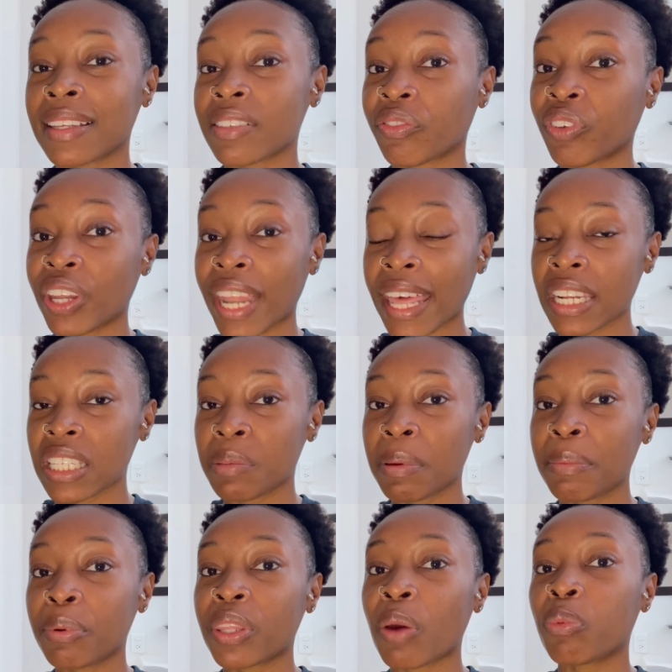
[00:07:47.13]
For a lot of these
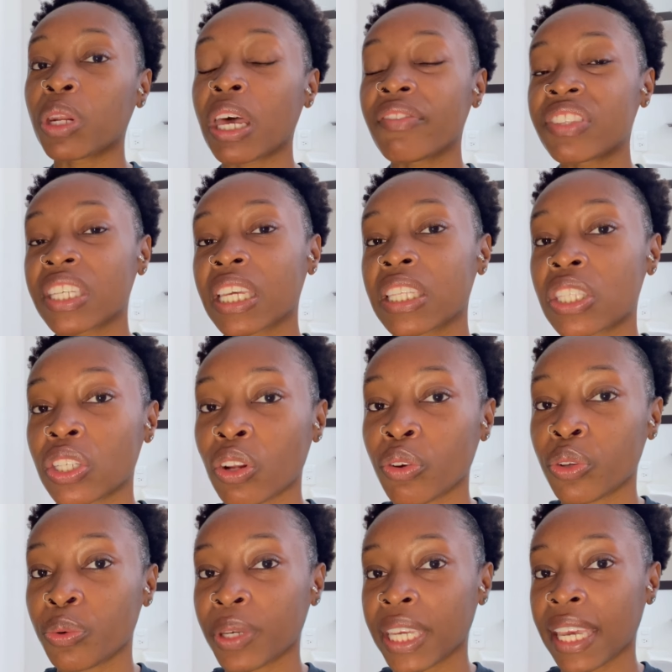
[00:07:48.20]
people, they would love to get to know
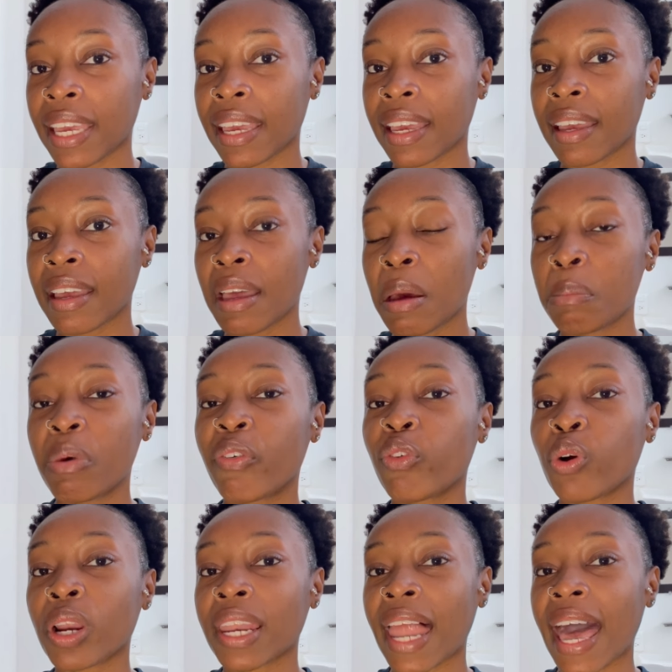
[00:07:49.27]
you again. But
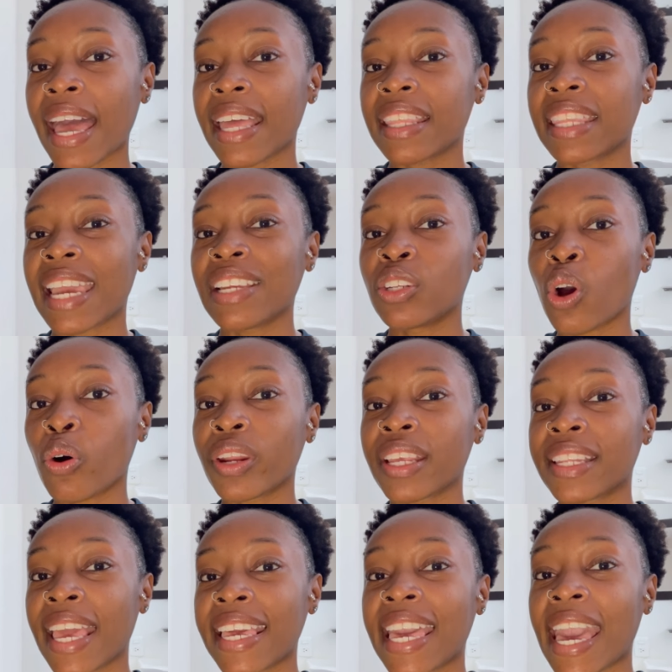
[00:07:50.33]
for a lot, they know
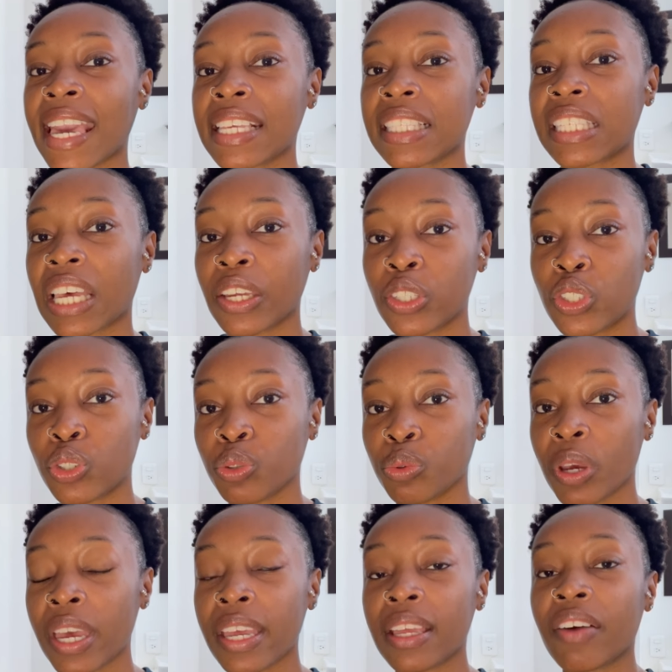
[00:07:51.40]
that they can't touch
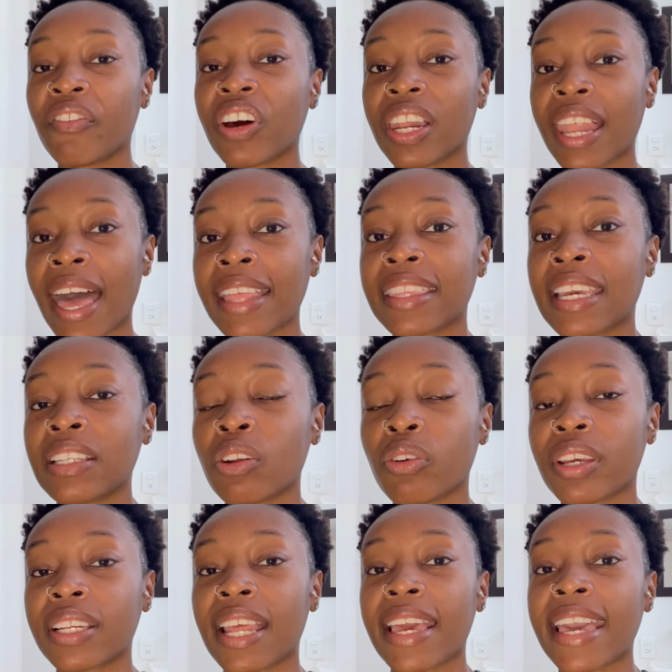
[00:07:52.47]
you. For a lot, they know
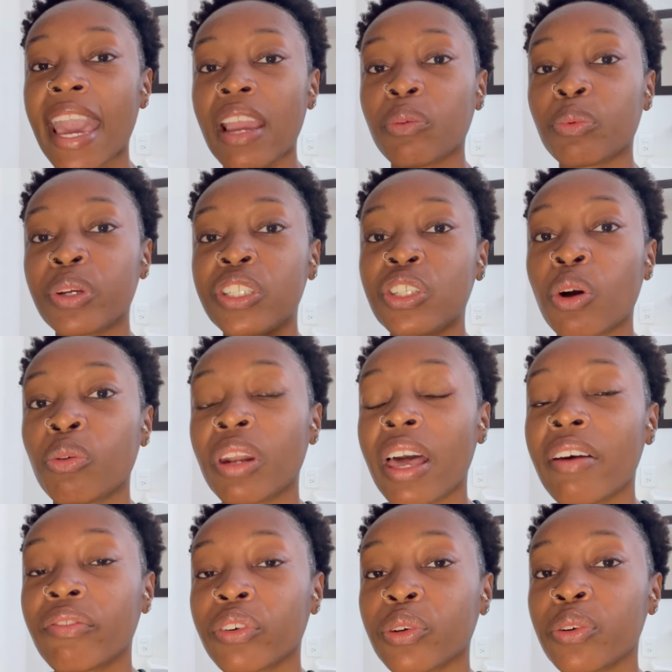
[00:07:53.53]
that they can't reach your
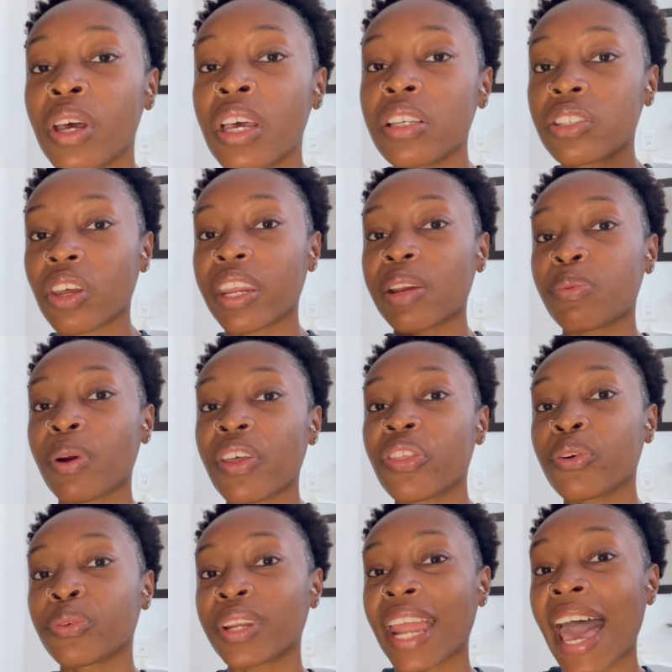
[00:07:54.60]
level. So they
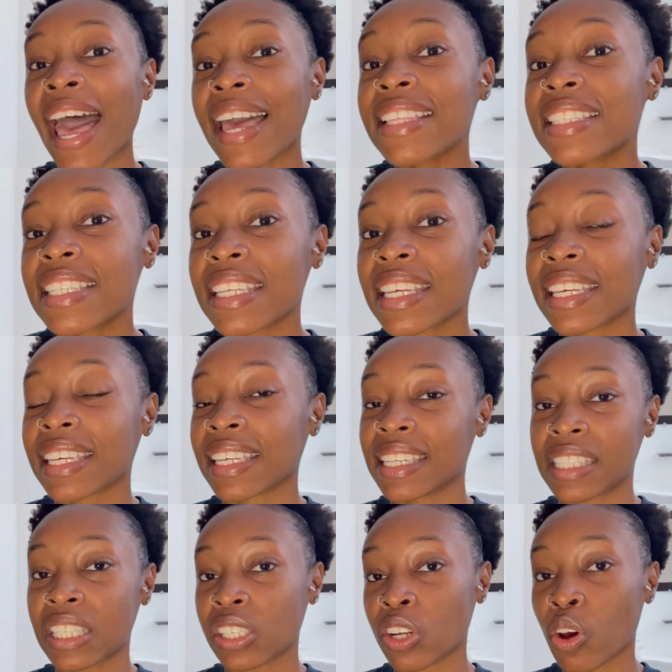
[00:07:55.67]
rather not
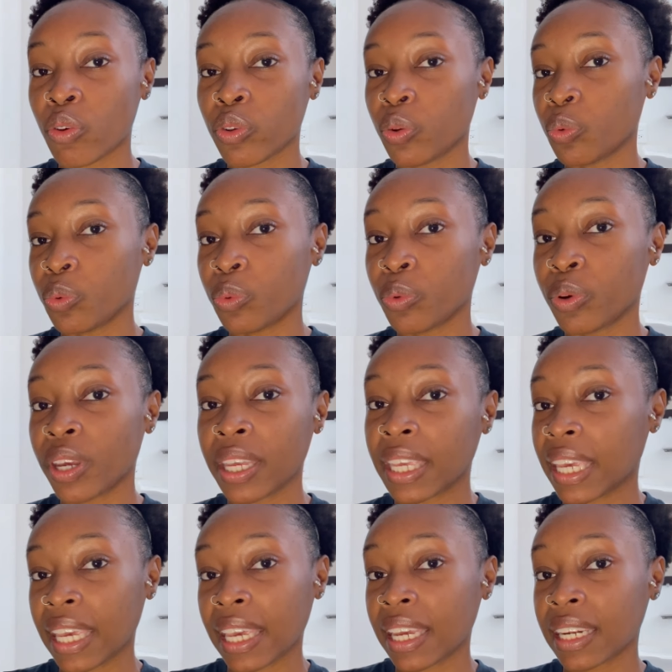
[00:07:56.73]
get to know you
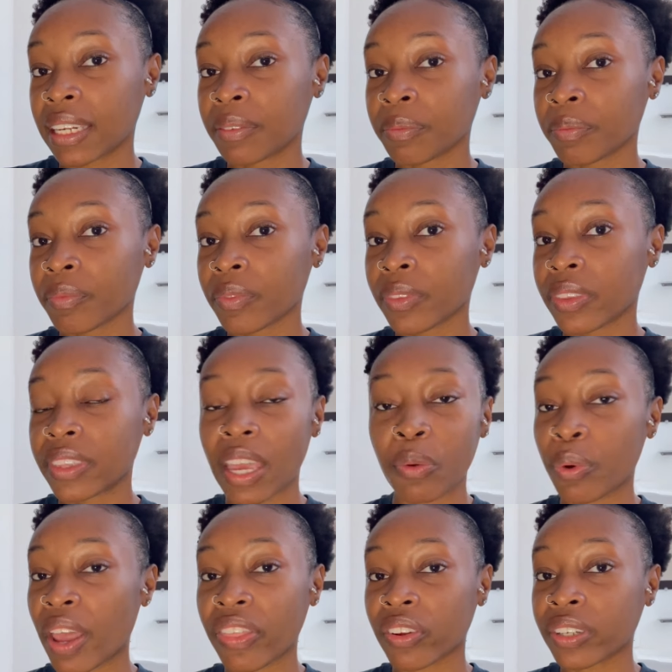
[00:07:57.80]
again. They
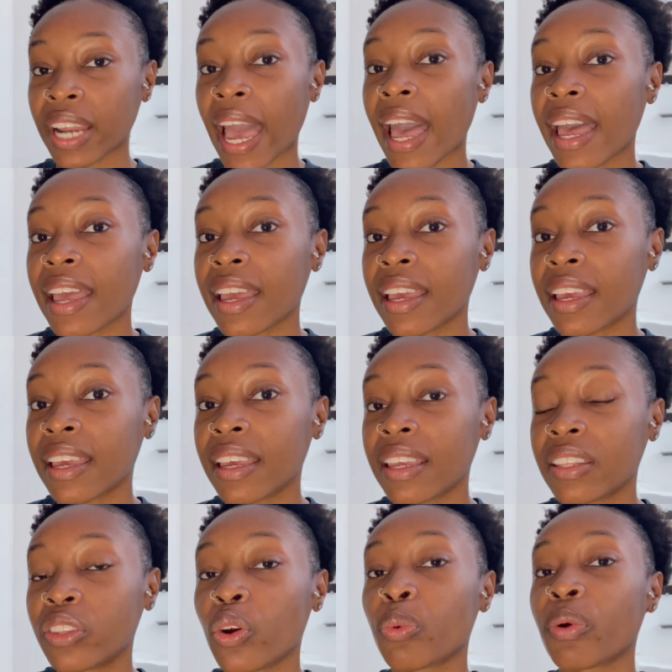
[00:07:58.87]
rather not.
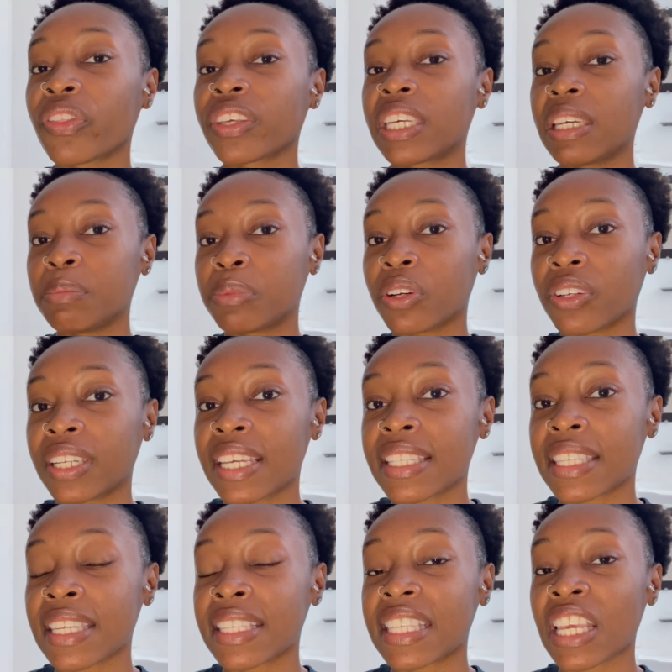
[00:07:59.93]
They rather keep their
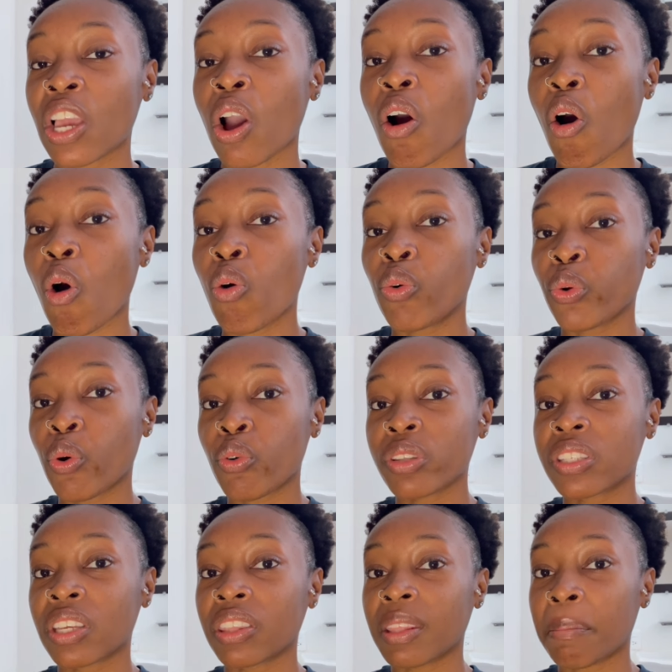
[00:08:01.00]
distance and hold on
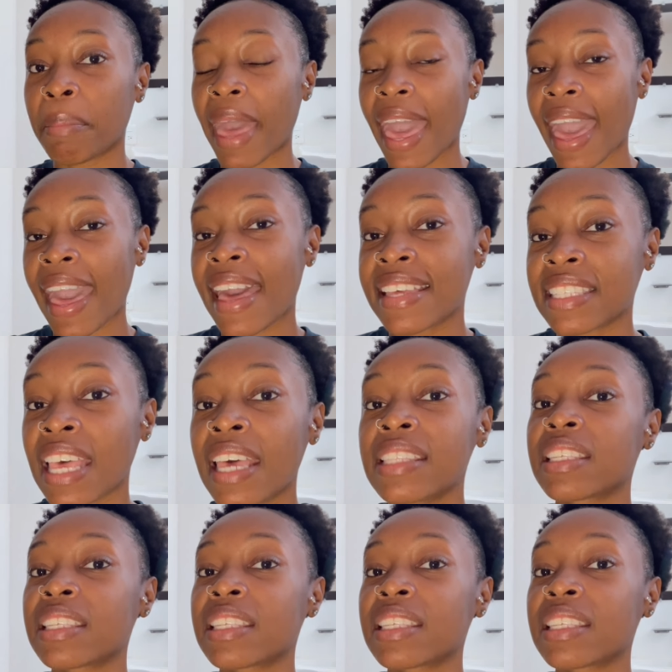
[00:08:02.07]
to the past.